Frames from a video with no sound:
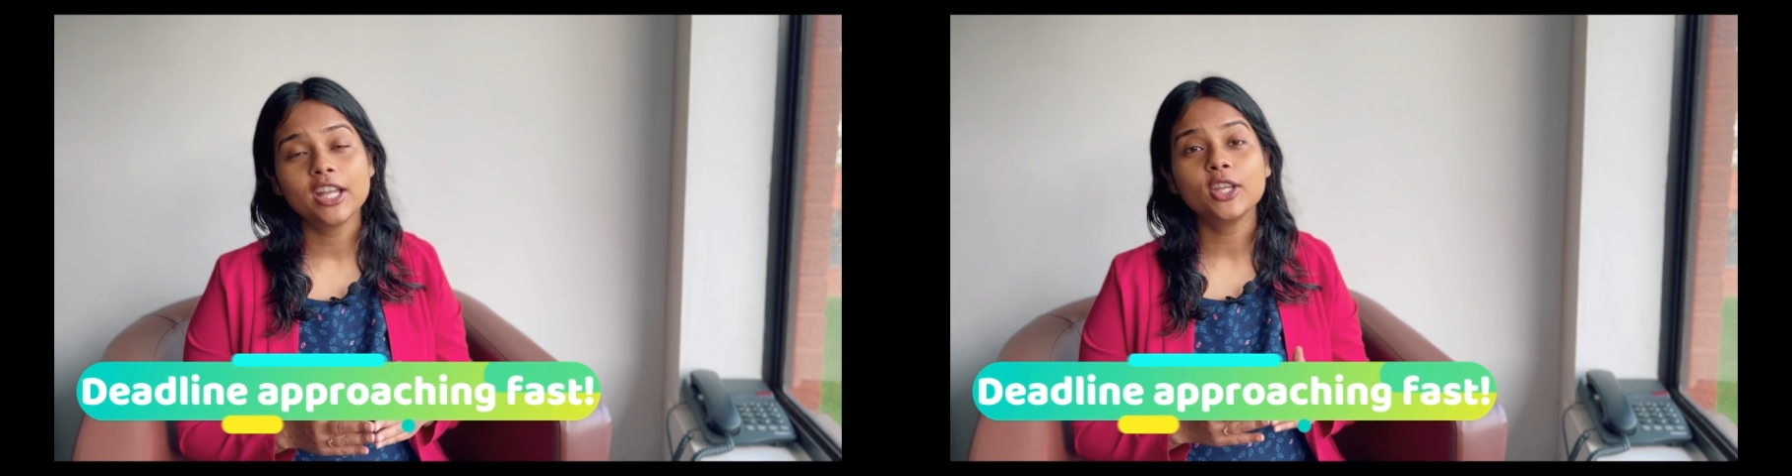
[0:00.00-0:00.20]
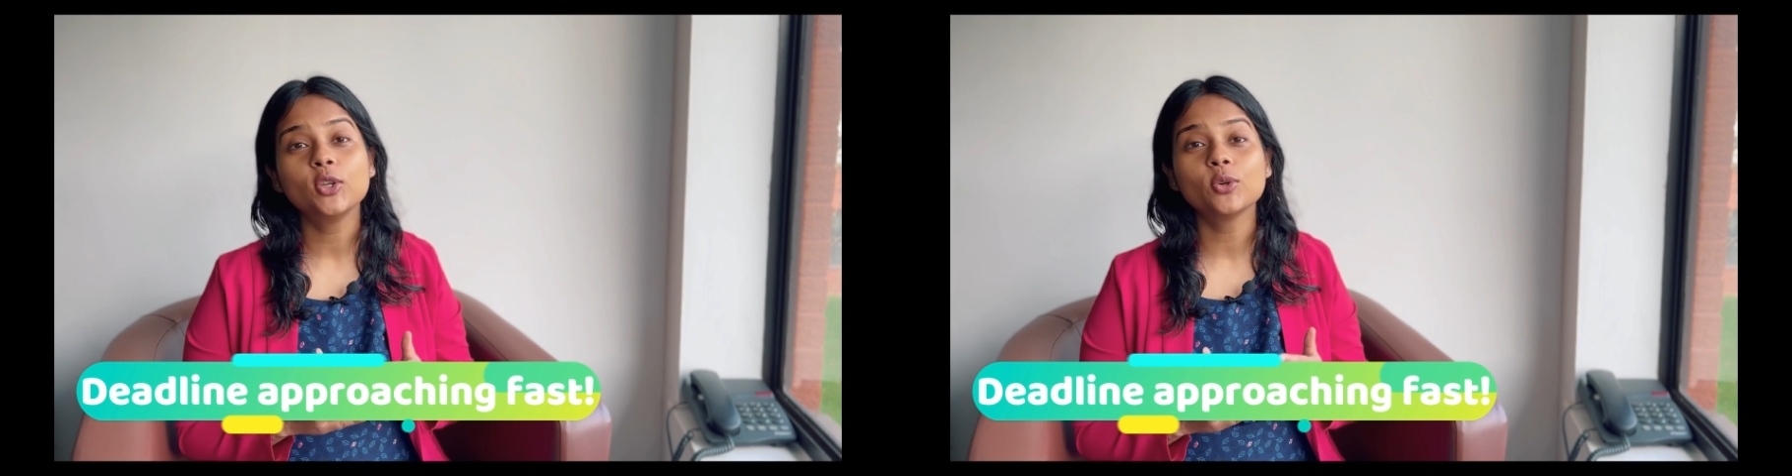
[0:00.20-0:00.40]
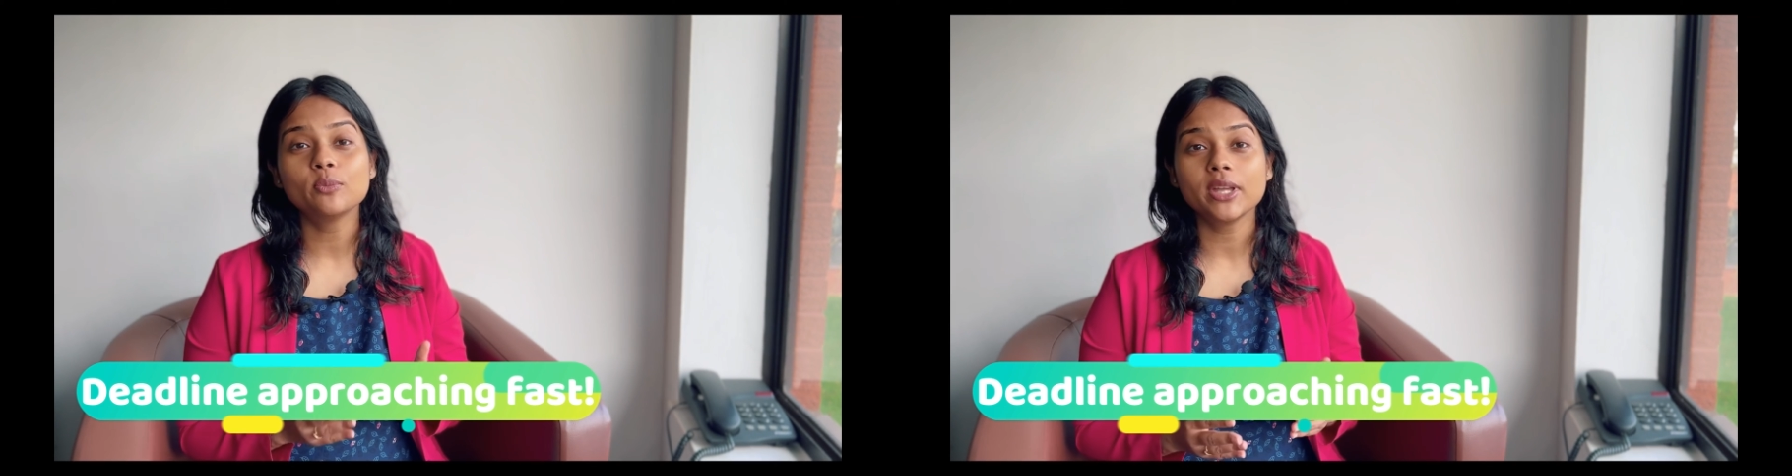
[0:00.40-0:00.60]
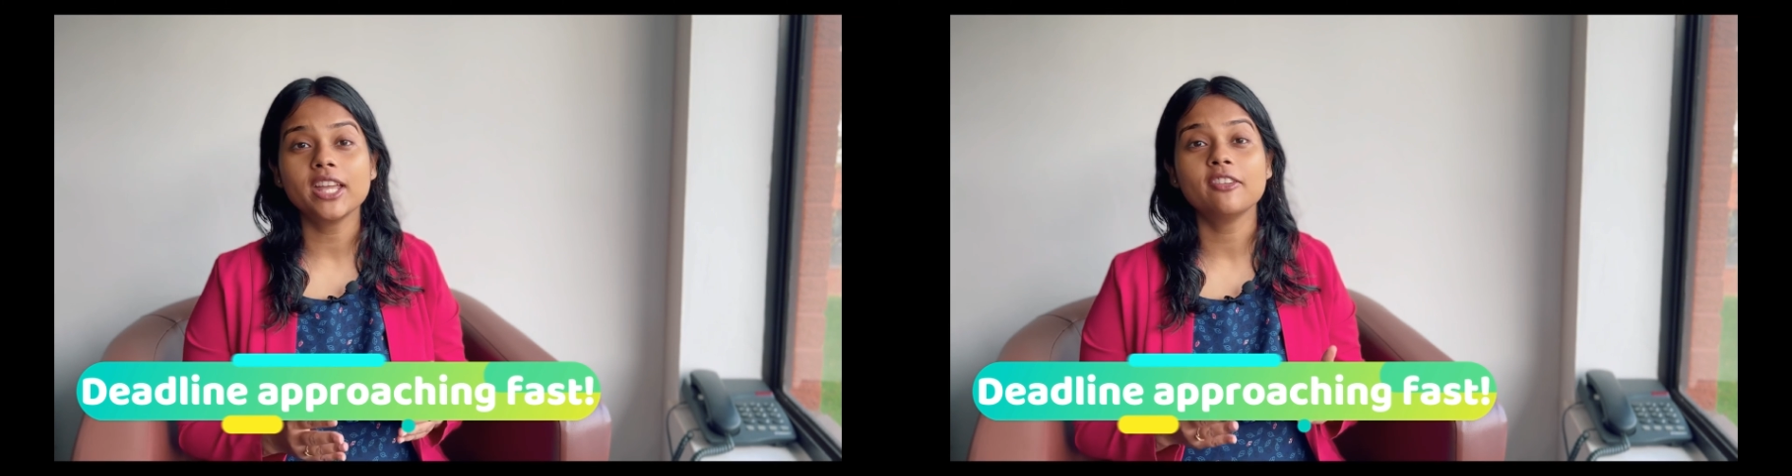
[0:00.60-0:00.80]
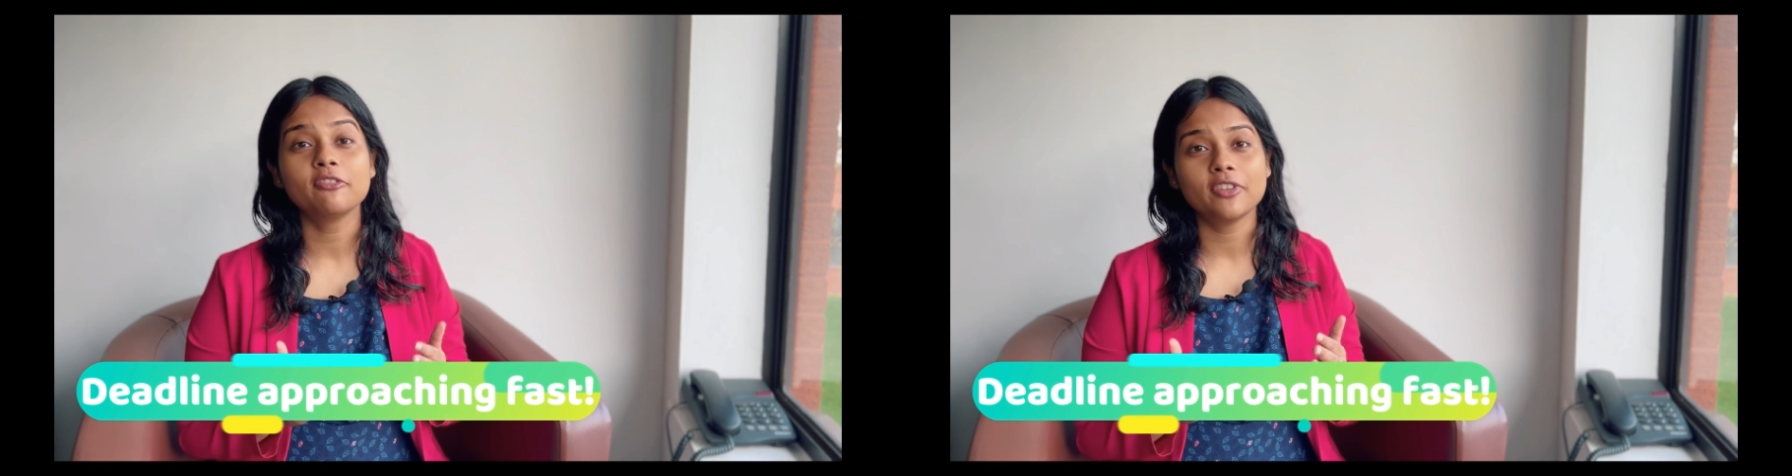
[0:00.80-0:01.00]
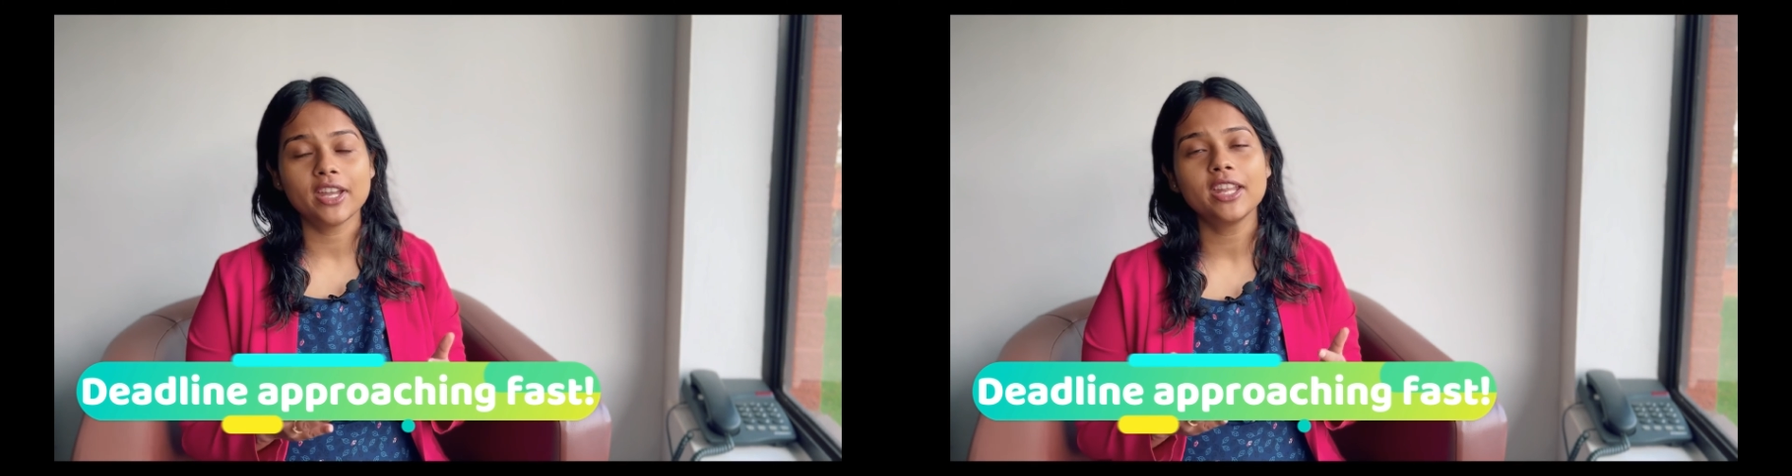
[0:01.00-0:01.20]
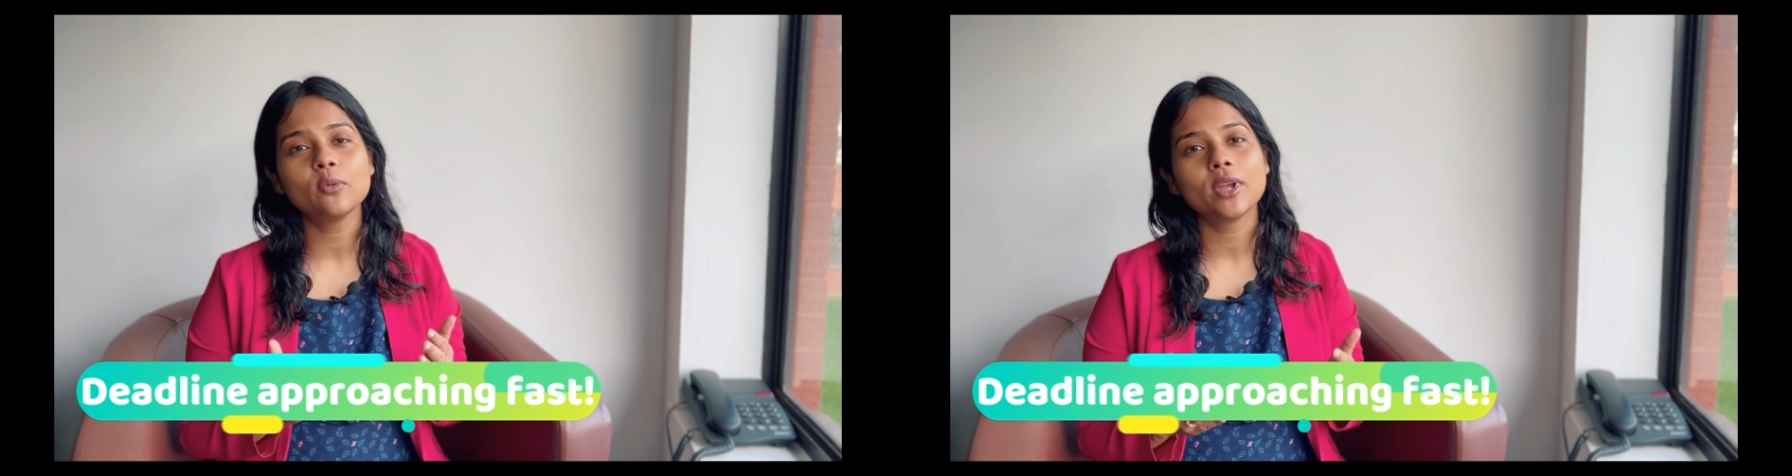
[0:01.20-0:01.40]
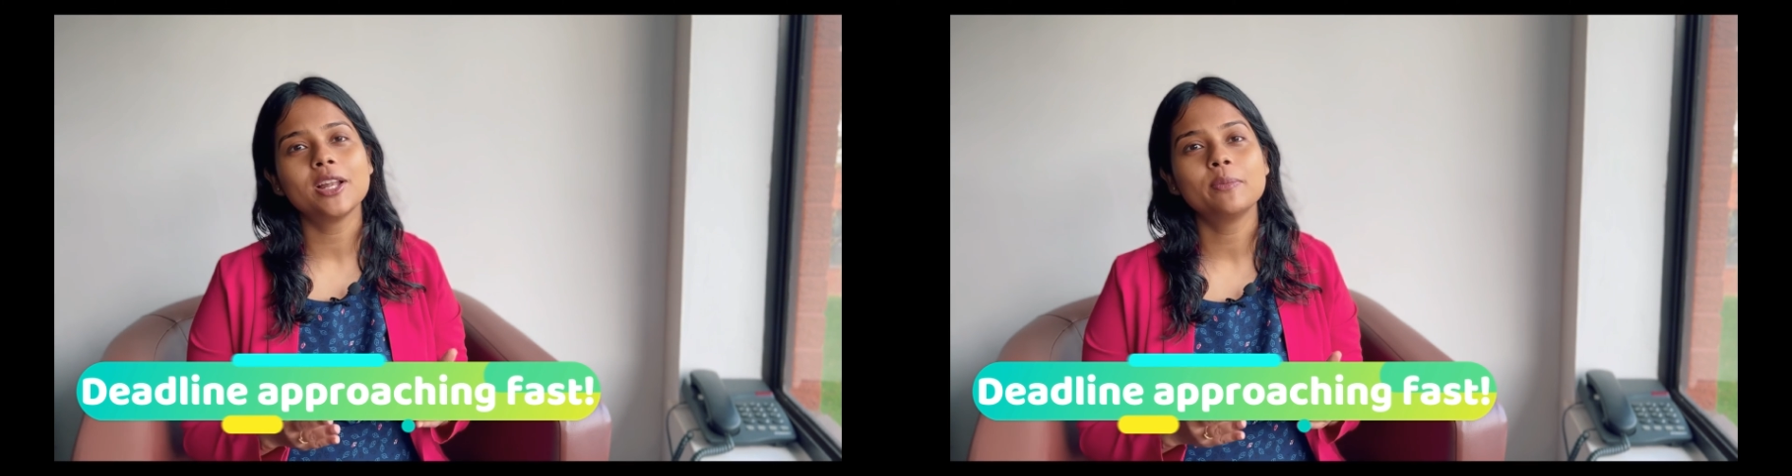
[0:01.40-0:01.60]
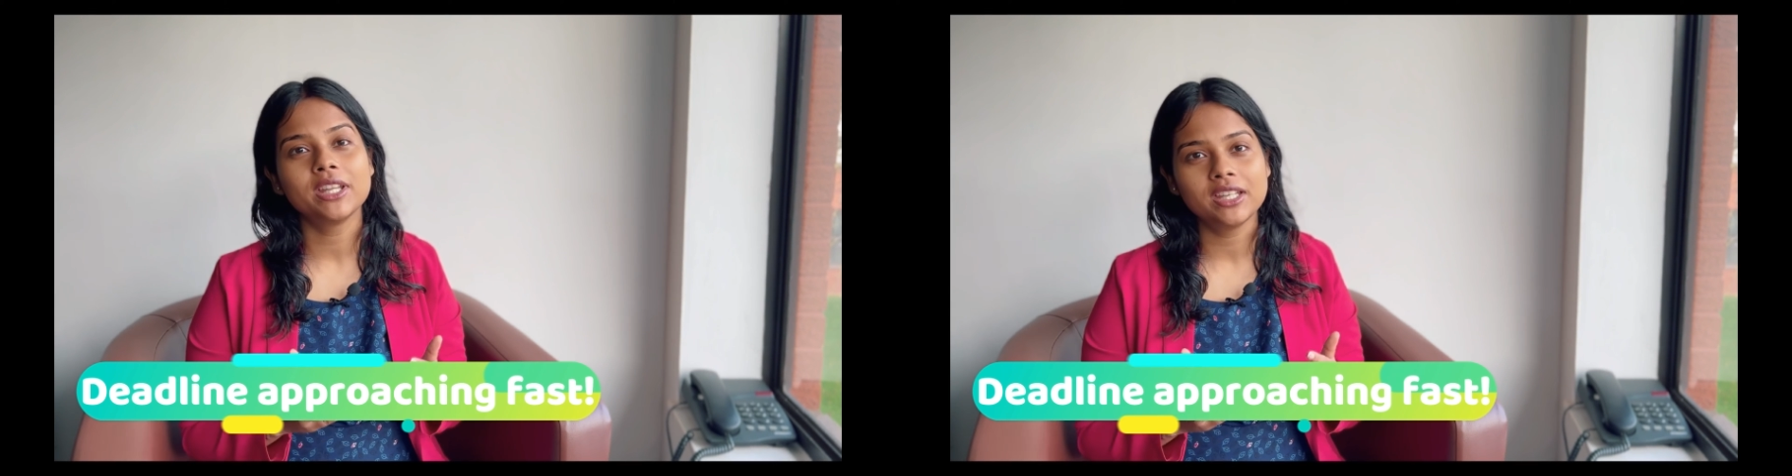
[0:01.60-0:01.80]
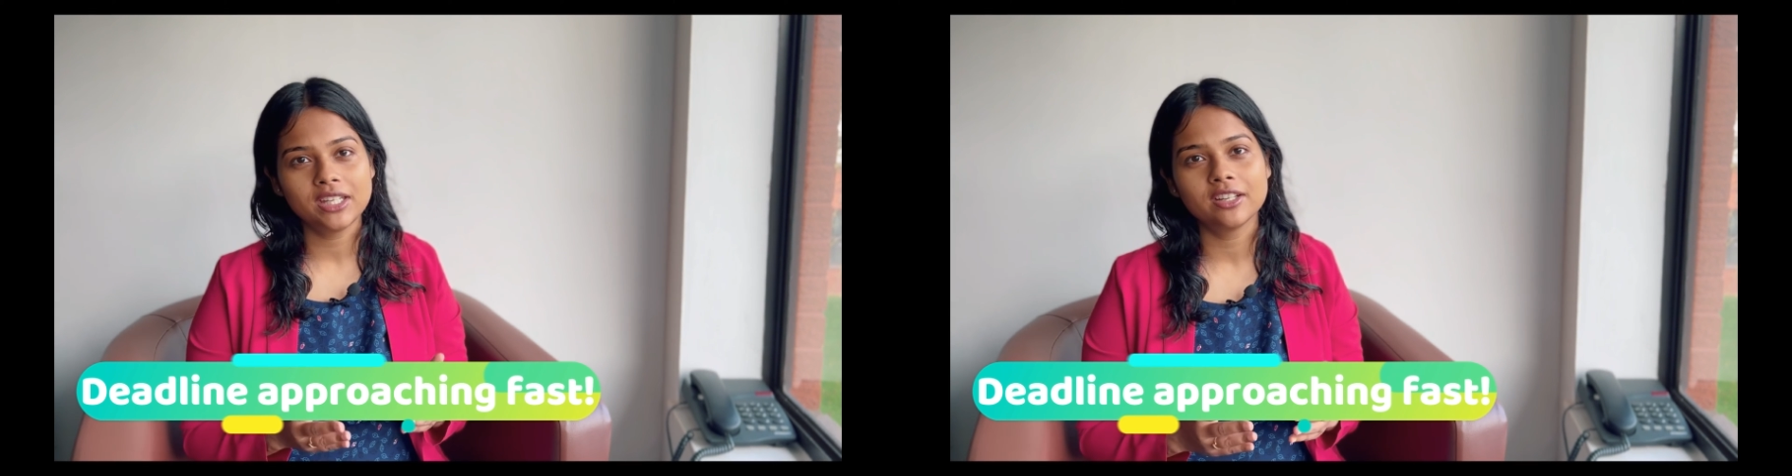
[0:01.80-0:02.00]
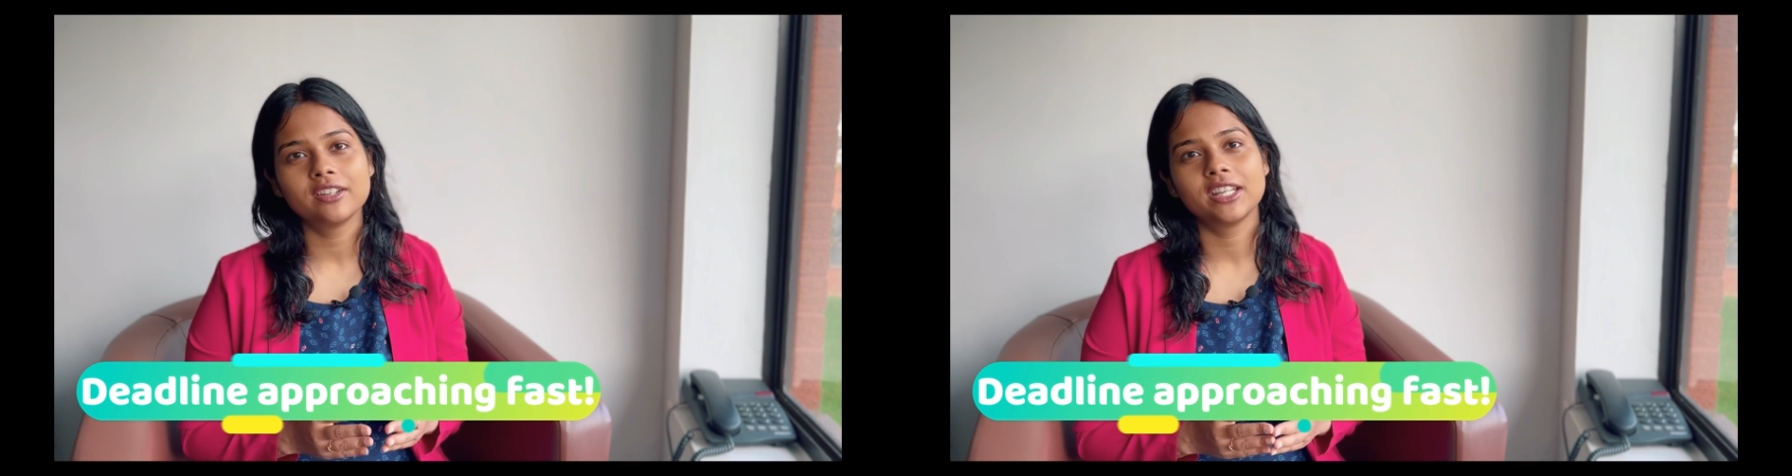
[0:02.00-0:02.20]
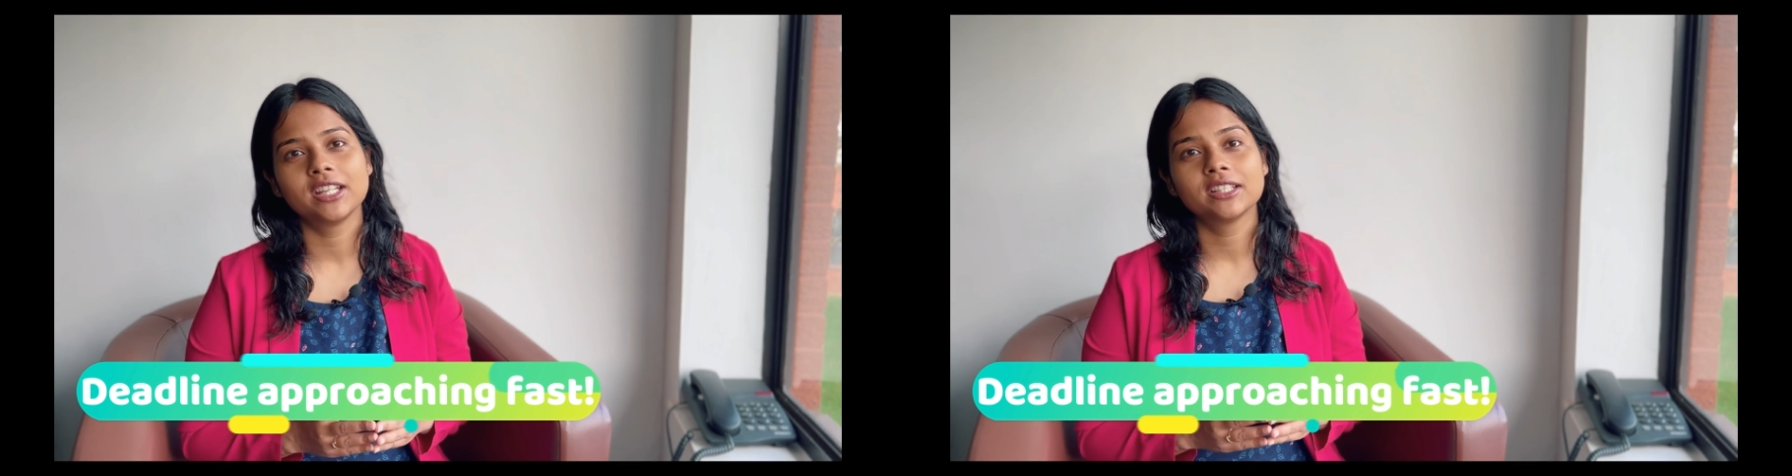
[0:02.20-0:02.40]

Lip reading: you may very well be nearing